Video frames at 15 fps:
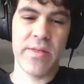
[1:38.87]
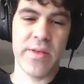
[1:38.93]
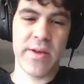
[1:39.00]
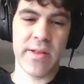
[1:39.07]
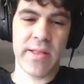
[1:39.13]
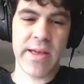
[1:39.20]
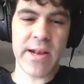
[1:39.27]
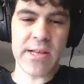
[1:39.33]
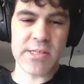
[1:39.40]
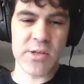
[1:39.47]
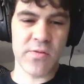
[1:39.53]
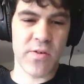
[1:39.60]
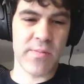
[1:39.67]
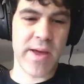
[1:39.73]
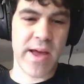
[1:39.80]
Atlanta
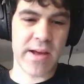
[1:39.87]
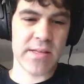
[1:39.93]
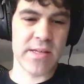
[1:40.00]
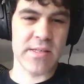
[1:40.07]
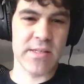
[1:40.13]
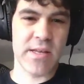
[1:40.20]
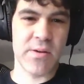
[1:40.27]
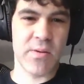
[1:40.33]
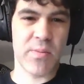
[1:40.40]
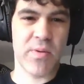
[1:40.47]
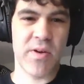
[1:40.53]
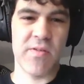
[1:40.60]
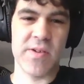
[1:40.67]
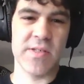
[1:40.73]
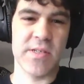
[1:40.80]
Silverbacks, as they were
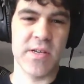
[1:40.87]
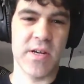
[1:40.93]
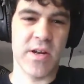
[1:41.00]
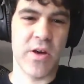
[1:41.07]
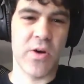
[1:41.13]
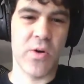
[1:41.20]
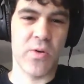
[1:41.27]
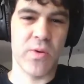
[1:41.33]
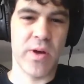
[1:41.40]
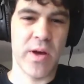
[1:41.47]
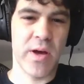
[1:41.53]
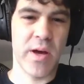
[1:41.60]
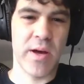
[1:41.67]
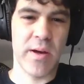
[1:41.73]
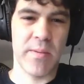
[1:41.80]
previously known,
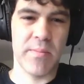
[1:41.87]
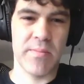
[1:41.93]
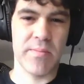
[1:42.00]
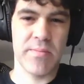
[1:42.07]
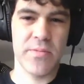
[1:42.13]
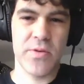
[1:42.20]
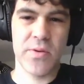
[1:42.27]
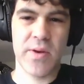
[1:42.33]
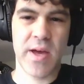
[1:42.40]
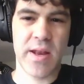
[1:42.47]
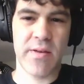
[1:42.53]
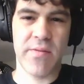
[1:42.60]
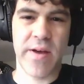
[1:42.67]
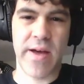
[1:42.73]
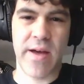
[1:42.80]
do
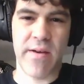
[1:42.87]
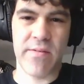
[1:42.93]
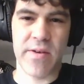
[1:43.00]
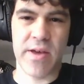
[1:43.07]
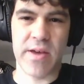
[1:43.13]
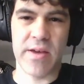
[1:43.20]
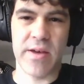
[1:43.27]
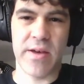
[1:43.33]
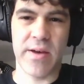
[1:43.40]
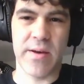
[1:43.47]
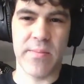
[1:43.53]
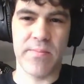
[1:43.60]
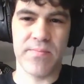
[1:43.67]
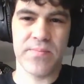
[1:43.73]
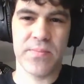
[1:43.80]
kind of have
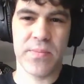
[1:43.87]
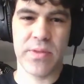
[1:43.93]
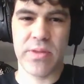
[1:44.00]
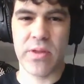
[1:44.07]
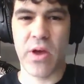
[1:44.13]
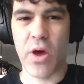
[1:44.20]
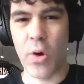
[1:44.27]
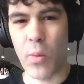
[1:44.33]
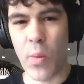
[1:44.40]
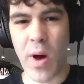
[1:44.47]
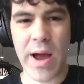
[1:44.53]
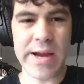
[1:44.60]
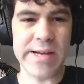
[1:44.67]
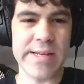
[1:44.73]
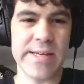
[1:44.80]
a
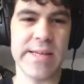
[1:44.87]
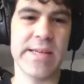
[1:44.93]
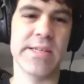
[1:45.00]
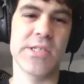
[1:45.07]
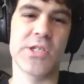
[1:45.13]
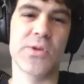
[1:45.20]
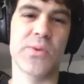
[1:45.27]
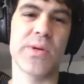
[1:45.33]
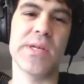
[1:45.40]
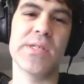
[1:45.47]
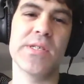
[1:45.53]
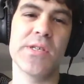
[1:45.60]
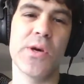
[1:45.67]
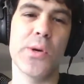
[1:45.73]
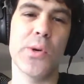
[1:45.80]
windy history.
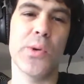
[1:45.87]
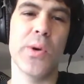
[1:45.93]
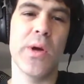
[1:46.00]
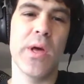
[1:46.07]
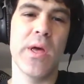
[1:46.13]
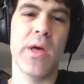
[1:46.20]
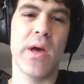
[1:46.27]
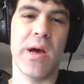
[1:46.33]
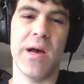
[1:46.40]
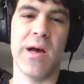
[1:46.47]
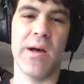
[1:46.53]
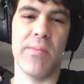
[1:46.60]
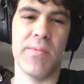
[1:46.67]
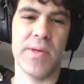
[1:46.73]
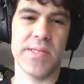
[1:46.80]
So
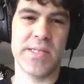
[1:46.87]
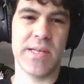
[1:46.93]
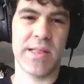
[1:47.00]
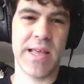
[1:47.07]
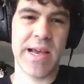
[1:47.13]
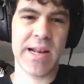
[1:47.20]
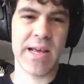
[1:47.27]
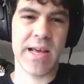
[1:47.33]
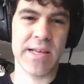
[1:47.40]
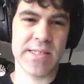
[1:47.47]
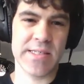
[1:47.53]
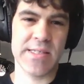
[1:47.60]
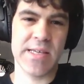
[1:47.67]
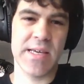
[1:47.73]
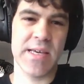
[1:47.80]
this Atlanta
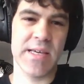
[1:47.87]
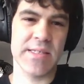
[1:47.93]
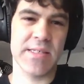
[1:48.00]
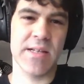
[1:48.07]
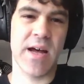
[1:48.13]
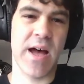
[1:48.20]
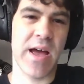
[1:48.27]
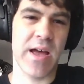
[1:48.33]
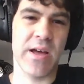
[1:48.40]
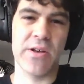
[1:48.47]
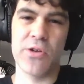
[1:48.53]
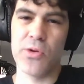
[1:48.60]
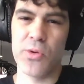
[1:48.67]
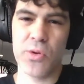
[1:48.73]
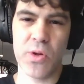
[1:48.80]
SC is not
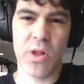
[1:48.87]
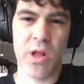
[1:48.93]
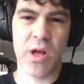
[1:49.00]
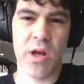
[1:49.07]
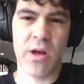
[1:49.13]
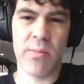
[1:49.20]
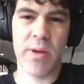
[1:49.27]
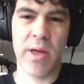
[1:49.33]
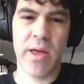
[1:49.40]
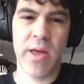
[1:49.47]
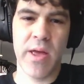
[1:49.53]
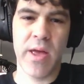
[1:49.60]
a new club.